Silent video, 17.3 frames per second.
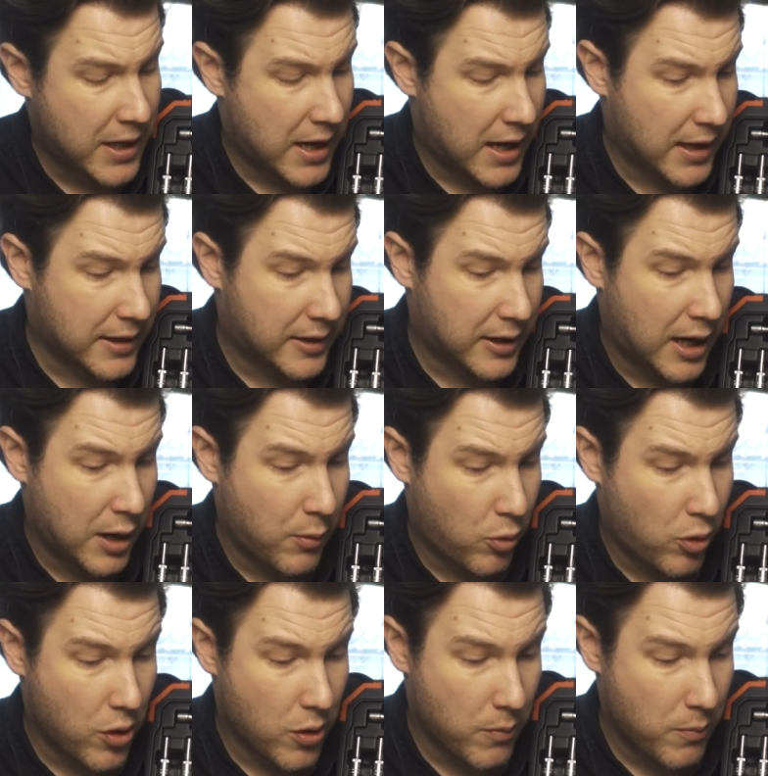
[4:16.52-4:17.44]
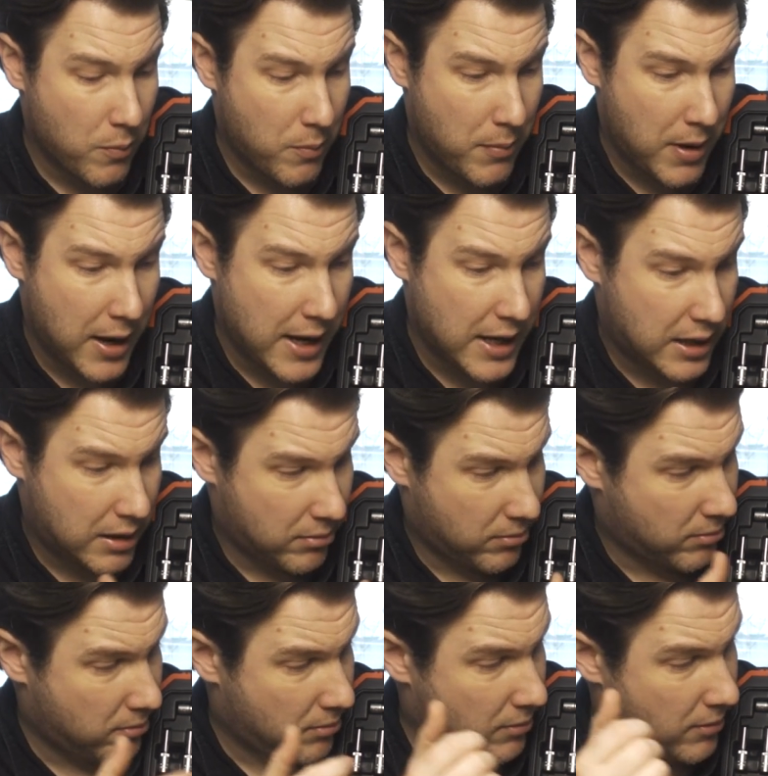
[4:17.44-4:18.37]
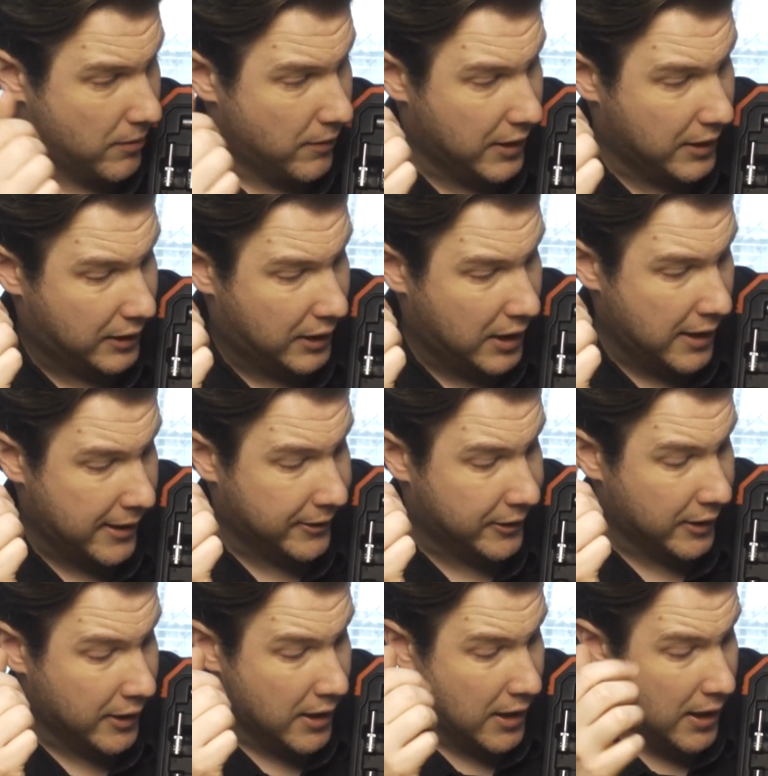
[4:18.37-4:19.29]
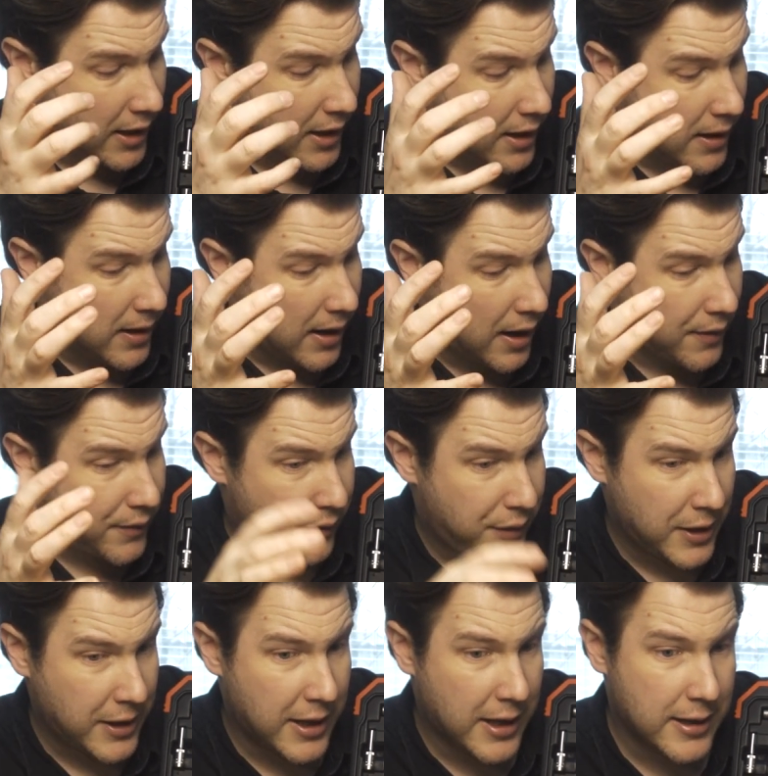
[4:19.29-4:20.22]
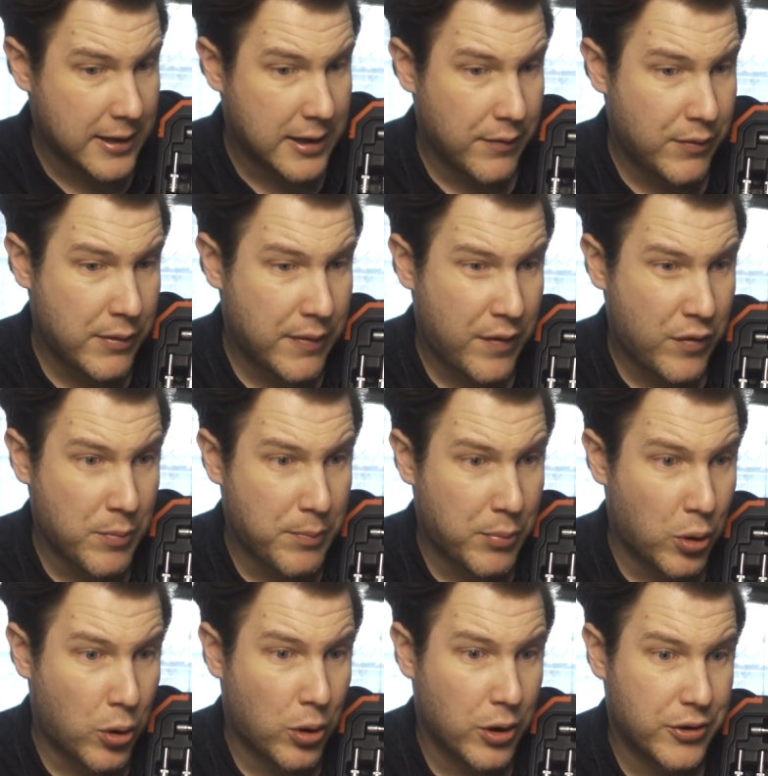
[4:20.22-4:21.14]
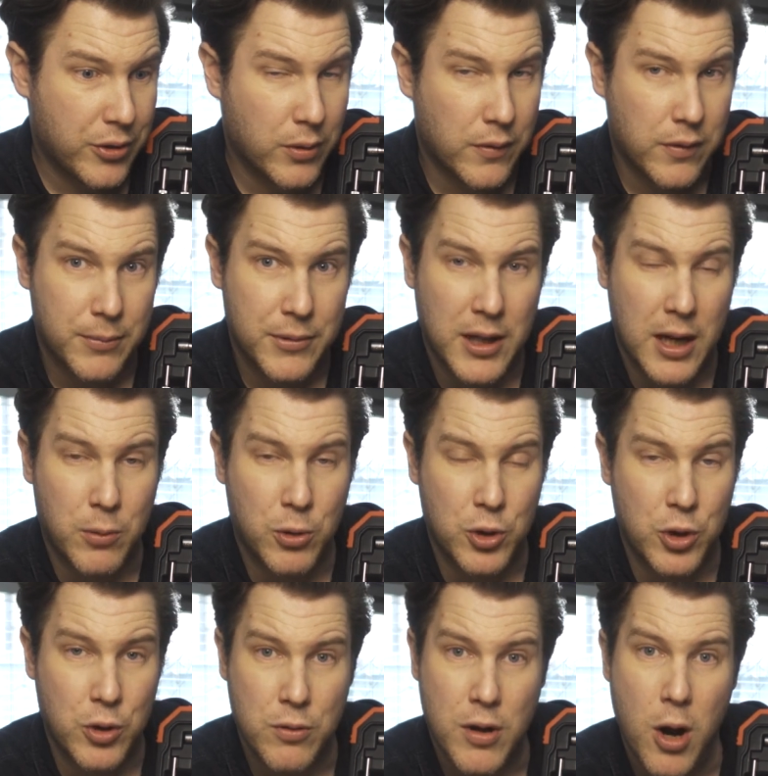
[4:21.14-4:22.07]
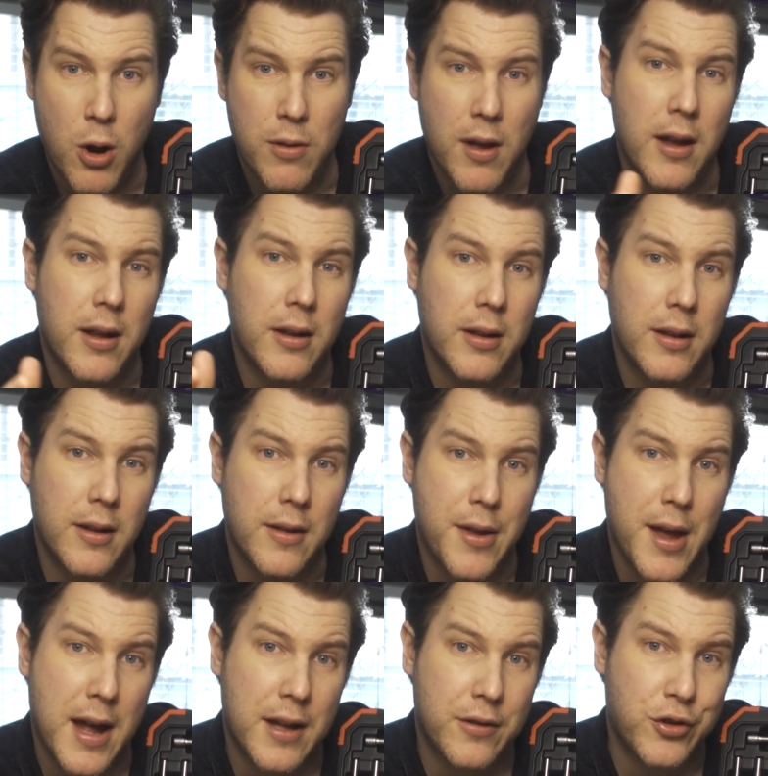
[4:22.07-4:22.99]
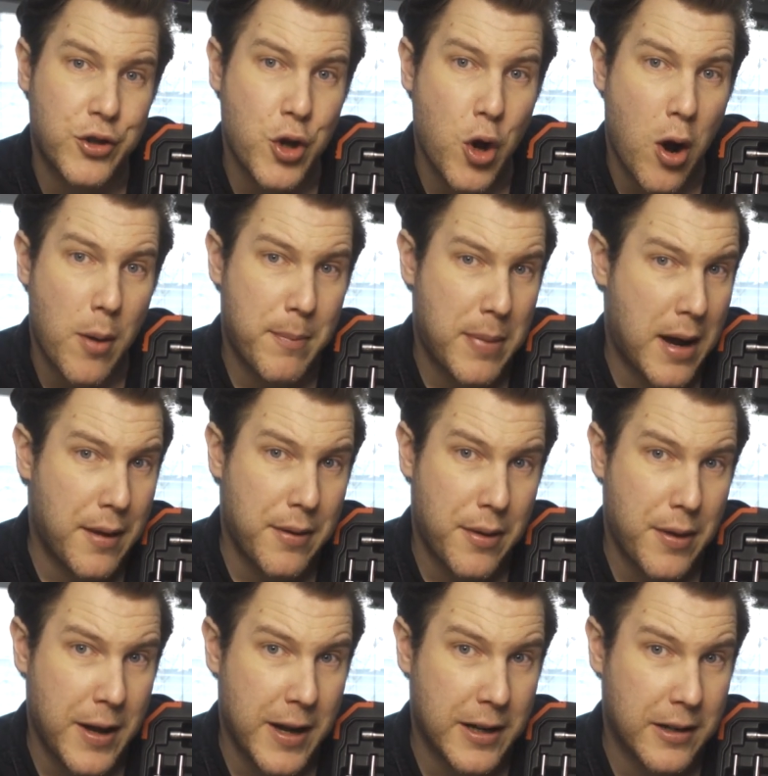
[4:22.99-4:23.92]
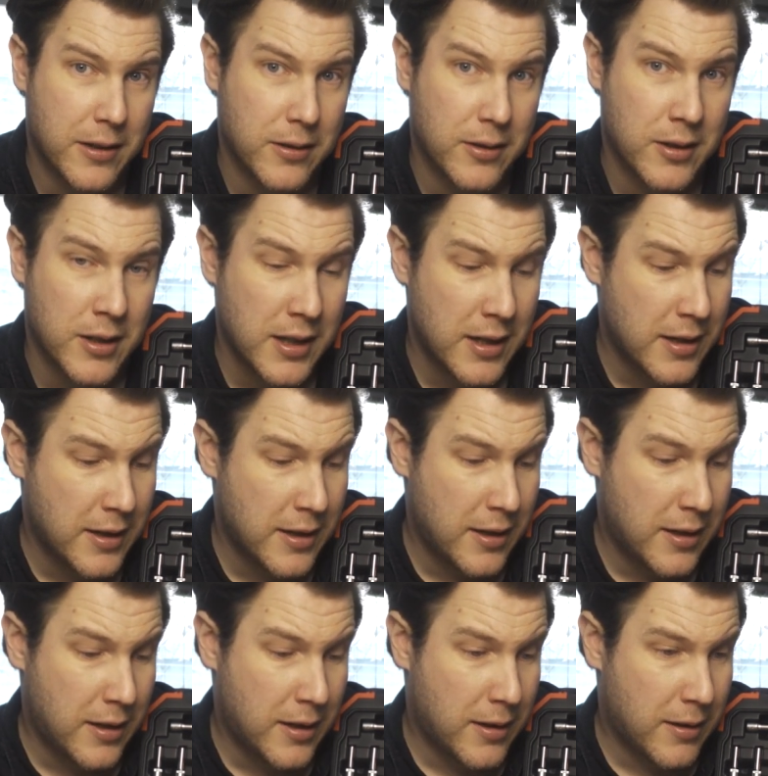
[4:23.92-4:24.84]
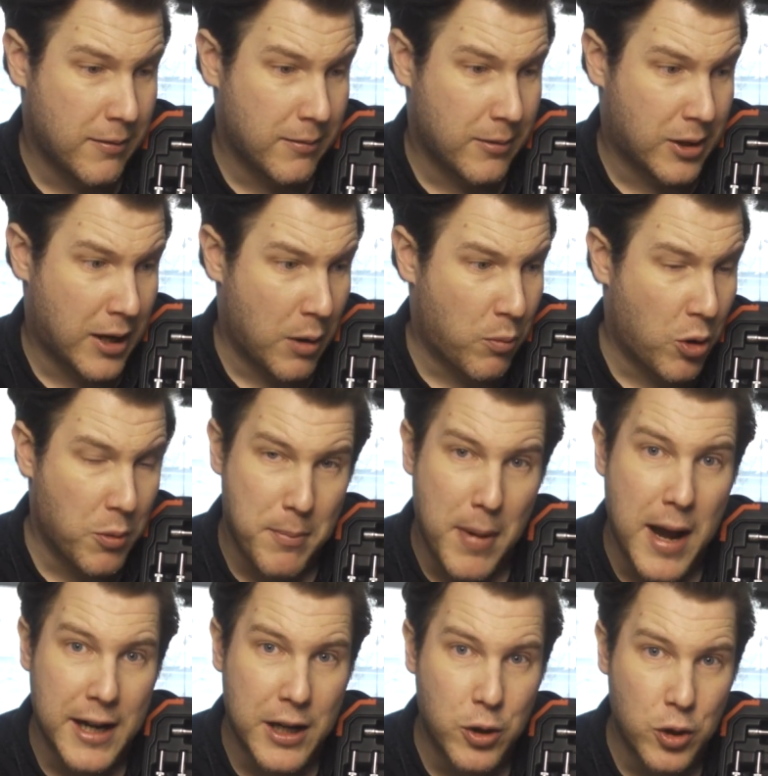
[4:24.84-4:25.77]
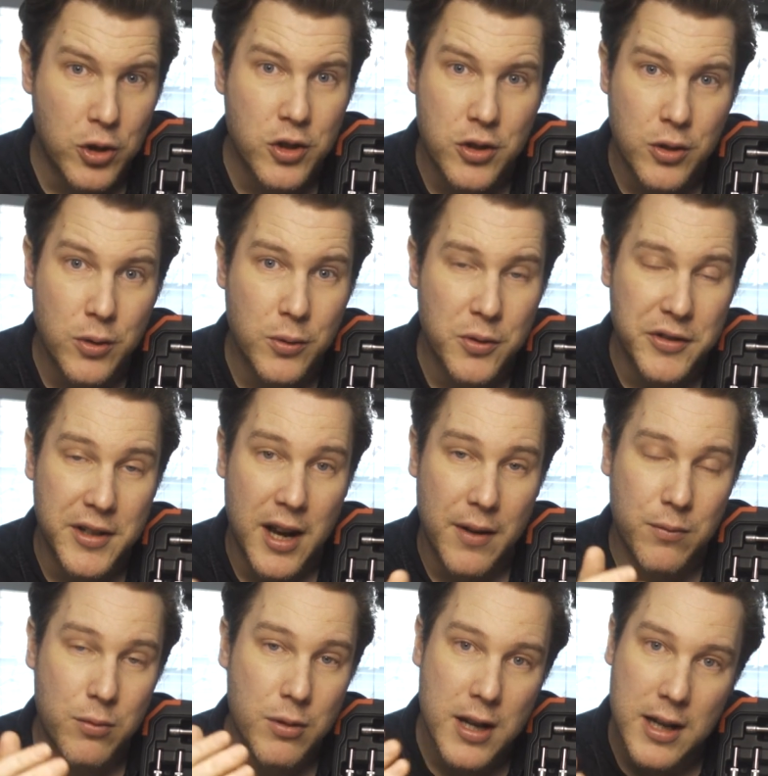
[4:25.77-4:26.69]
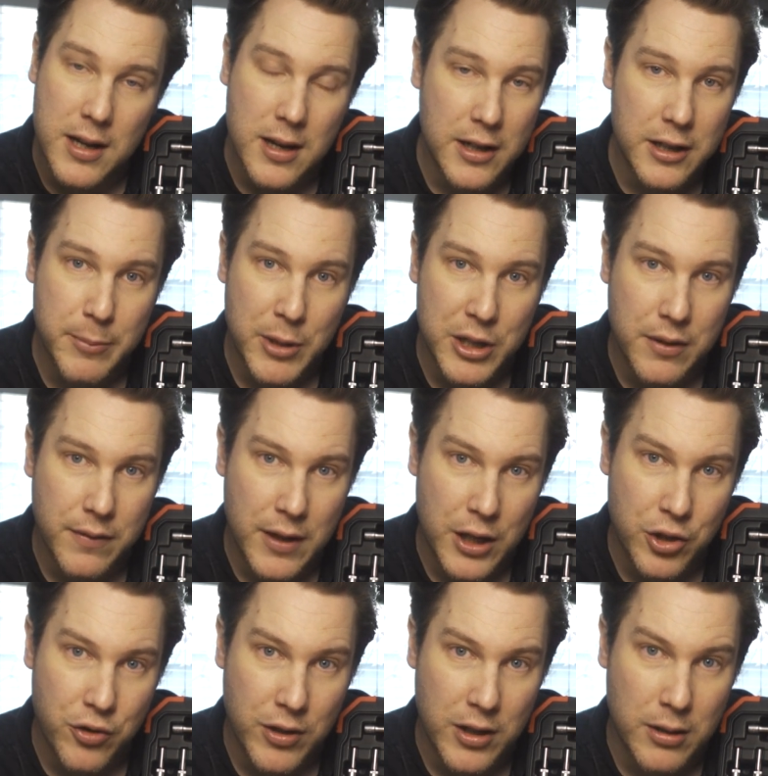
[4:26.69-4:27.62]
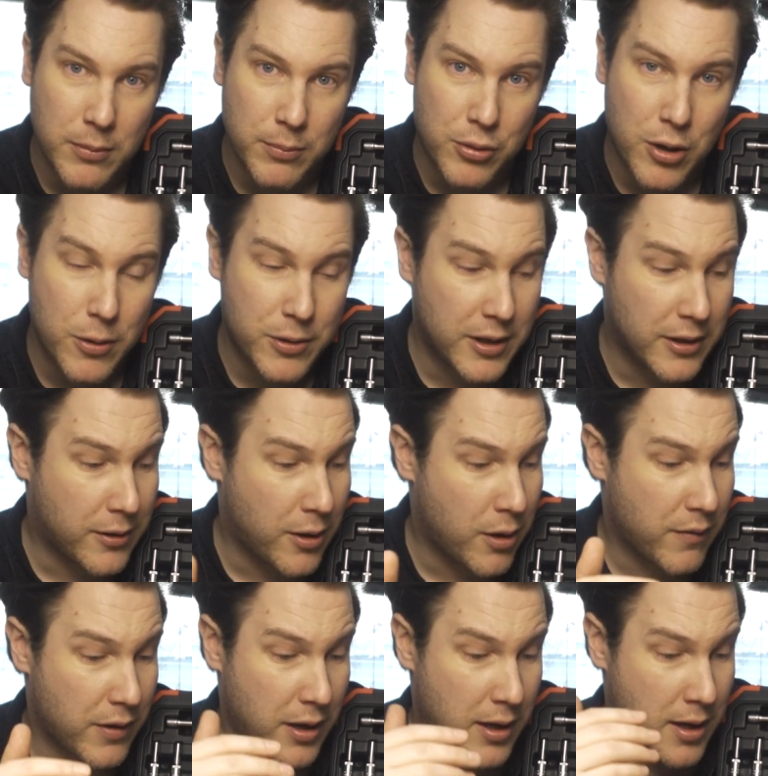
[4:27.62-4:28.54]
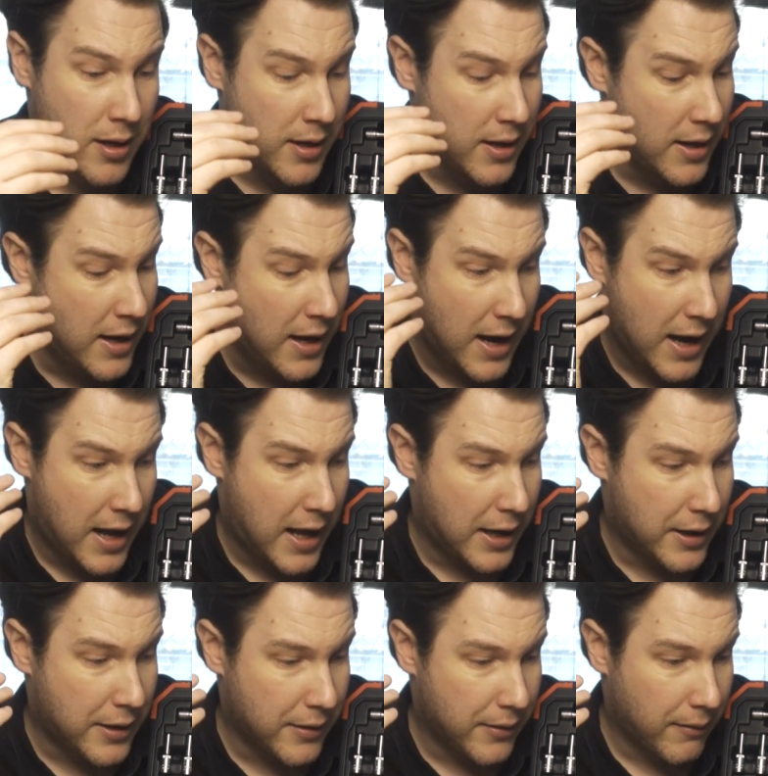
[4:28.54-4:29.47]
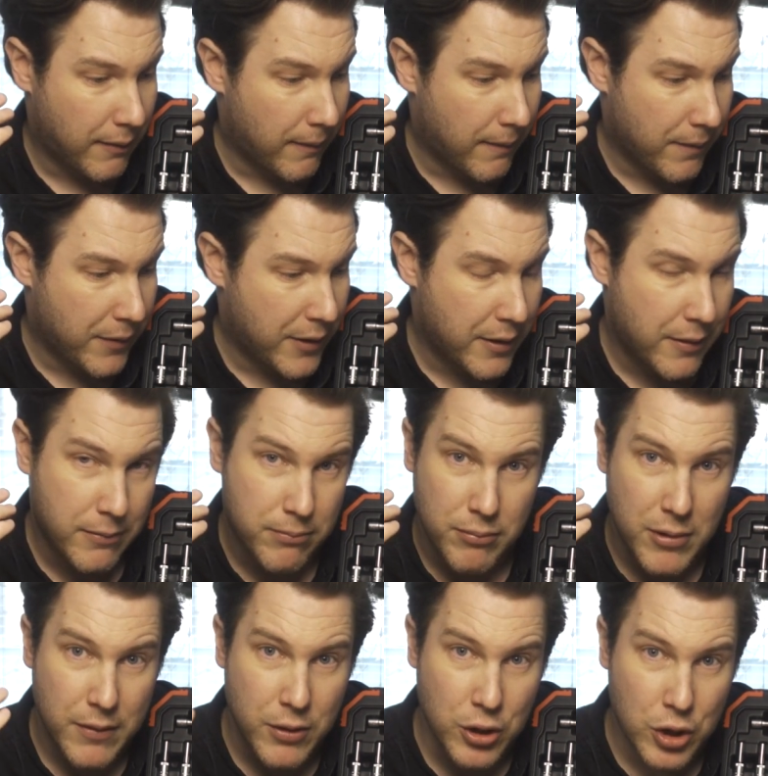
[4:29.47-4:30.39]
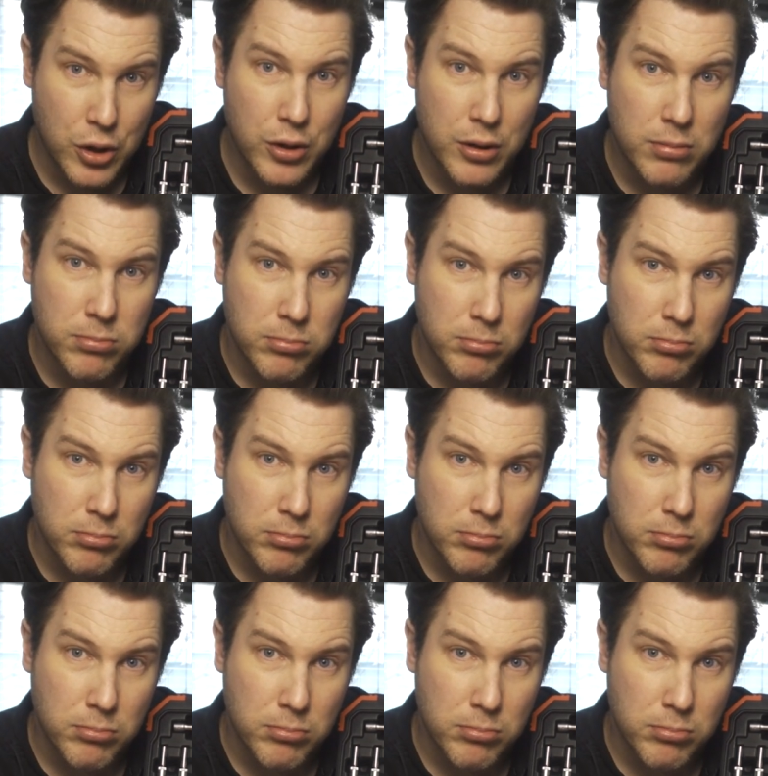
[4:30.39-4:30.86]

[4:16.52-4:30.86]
and Taiwan make these kits. And the thing is, if you've ever bought a tool from Taiwan, you know that that's not a bad thing, because Taiwan make good tools. They have really nice manufacturing process over there, and they're a good